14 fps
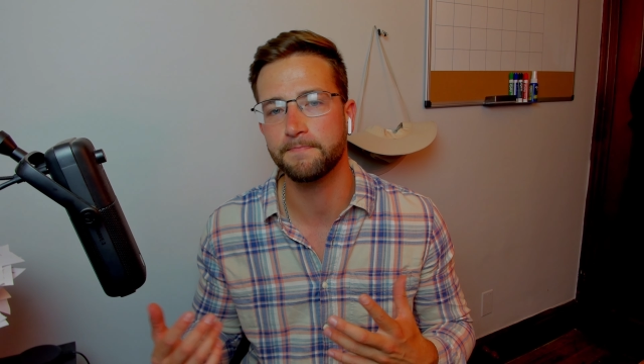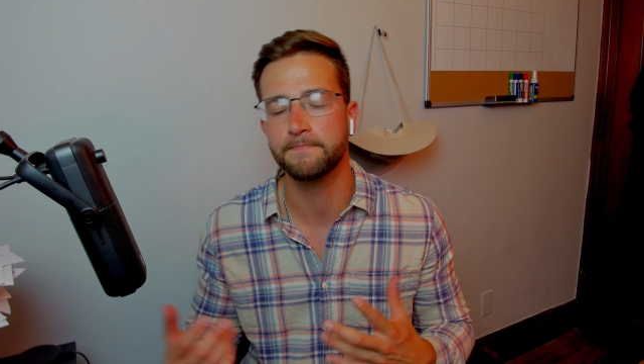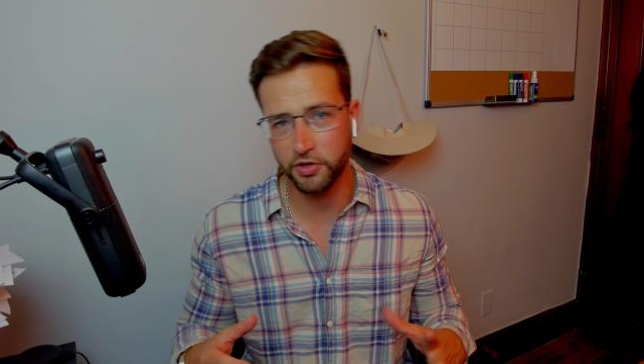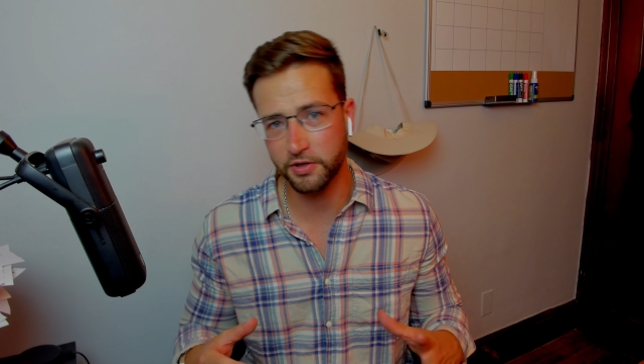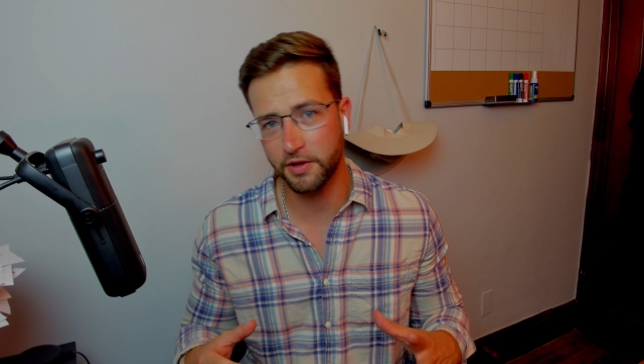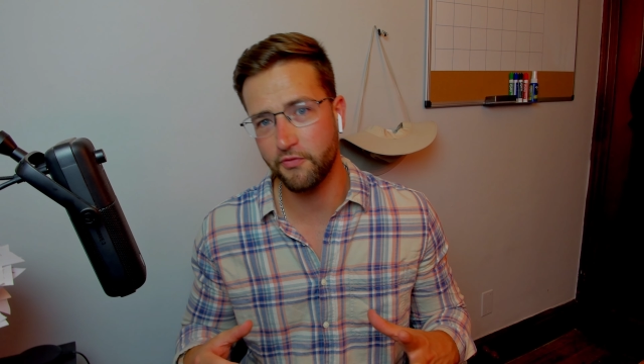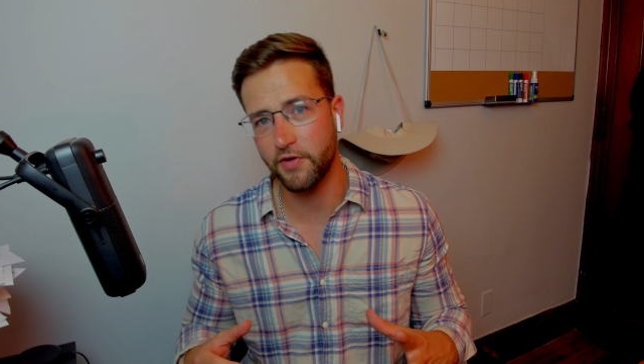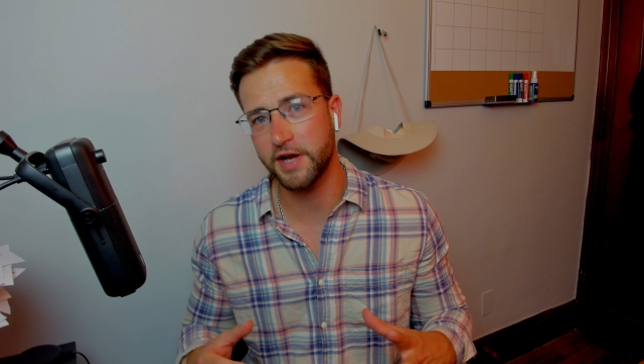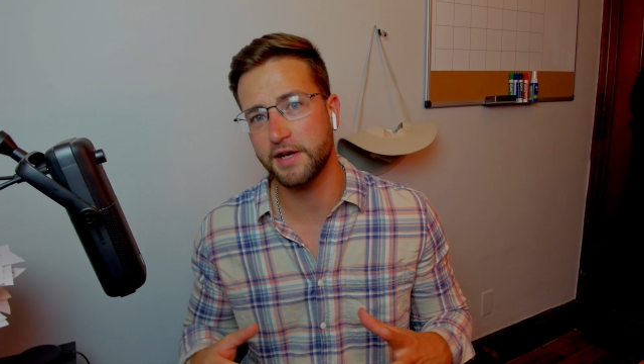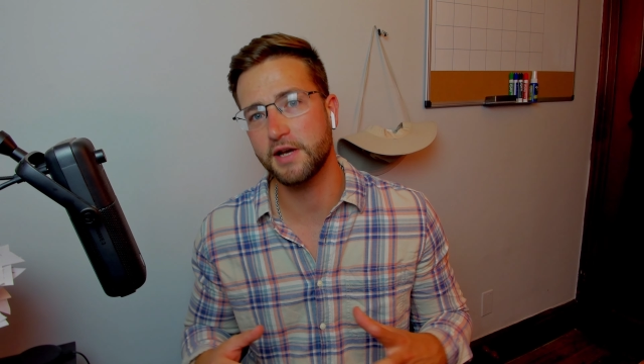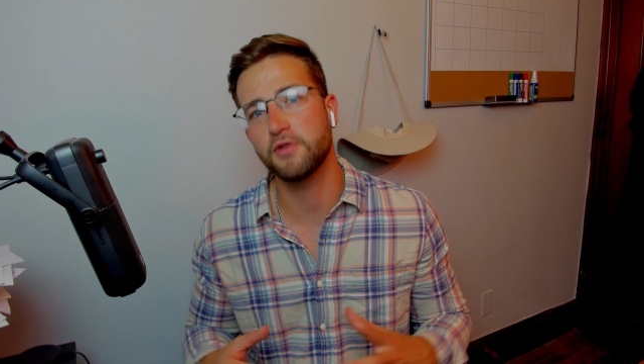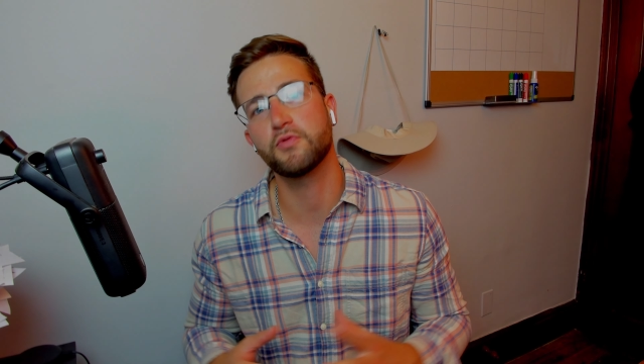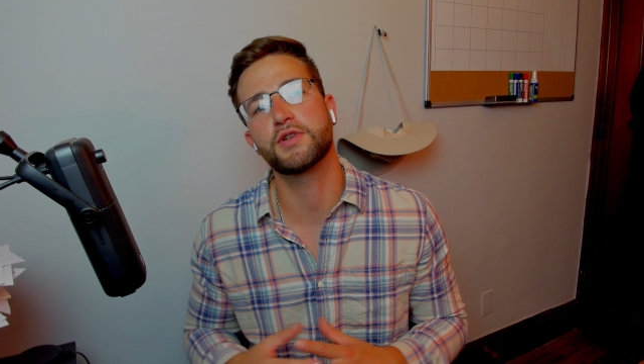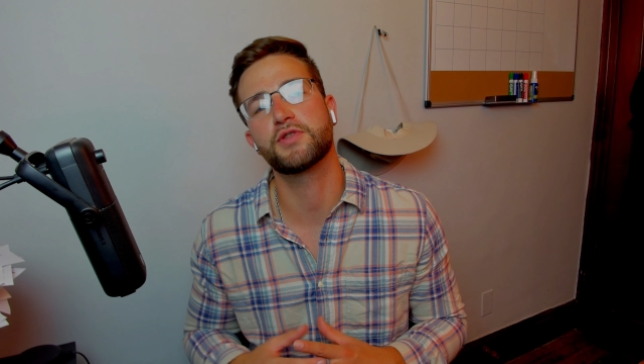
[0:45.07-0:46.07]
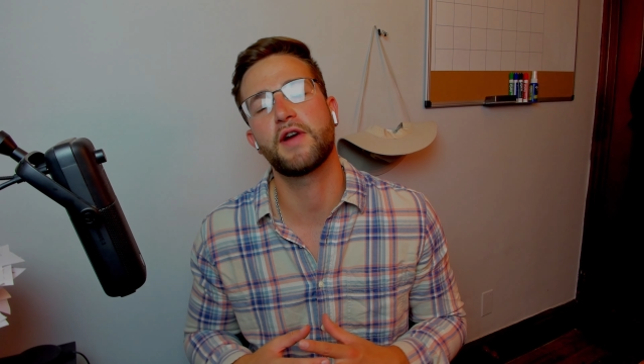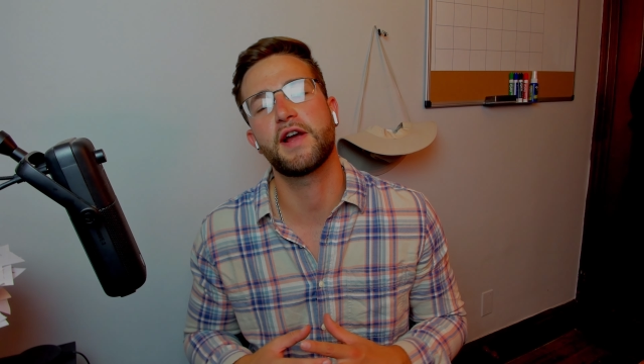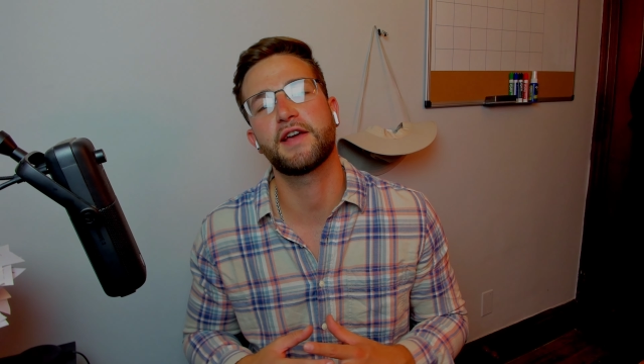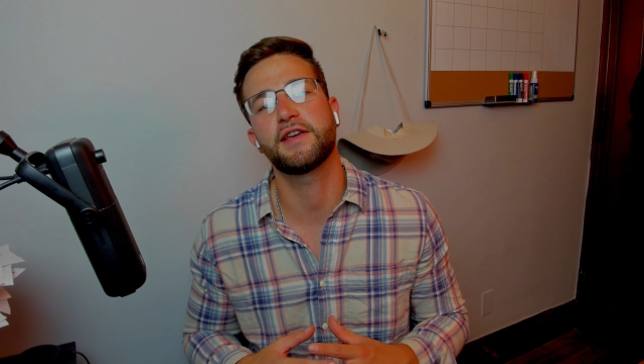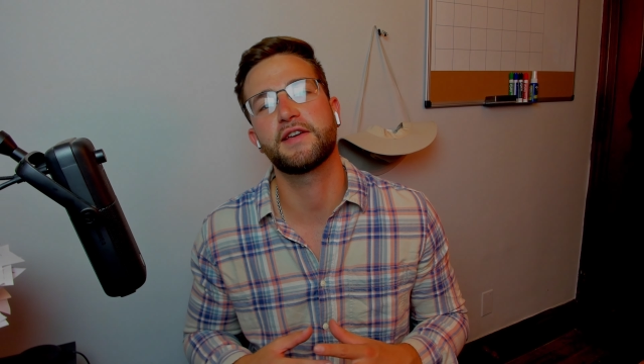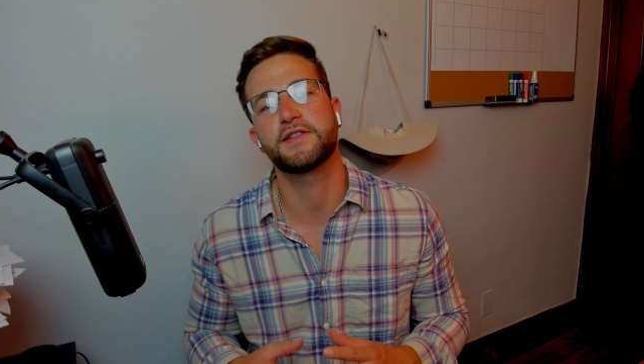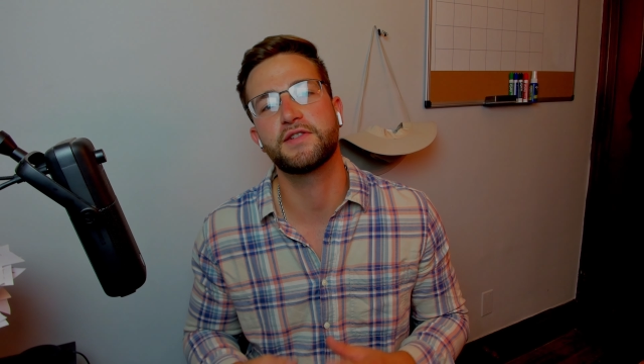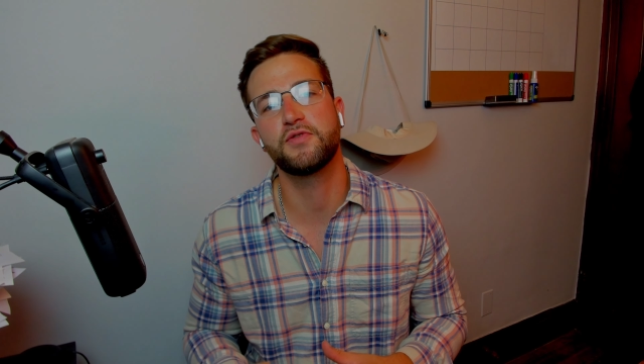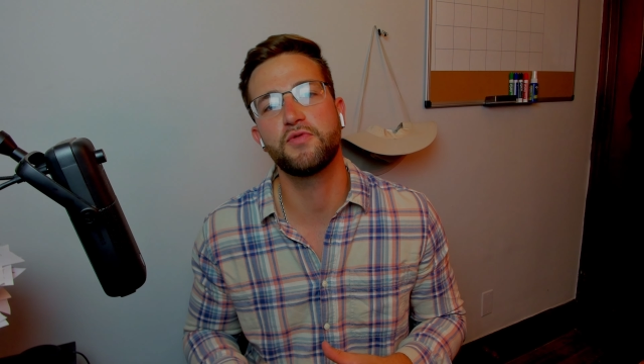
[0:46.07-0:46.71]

So currently right now we're tracking at